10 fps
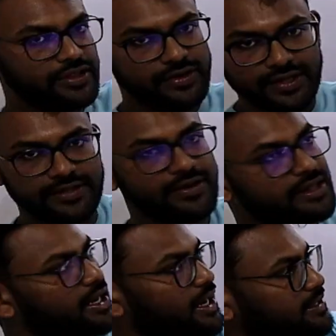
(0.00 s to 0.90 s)
through, that's why the
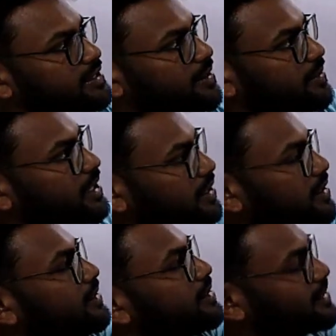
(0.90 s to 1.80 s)
lights are being
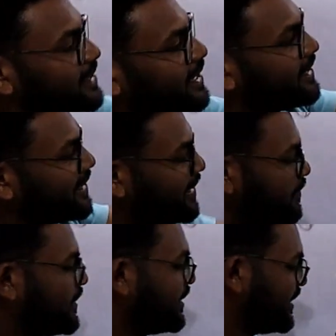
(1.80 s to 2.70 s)
lighted
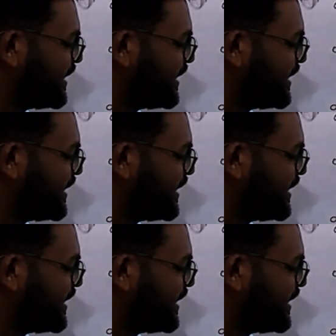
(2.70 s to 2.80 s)
up,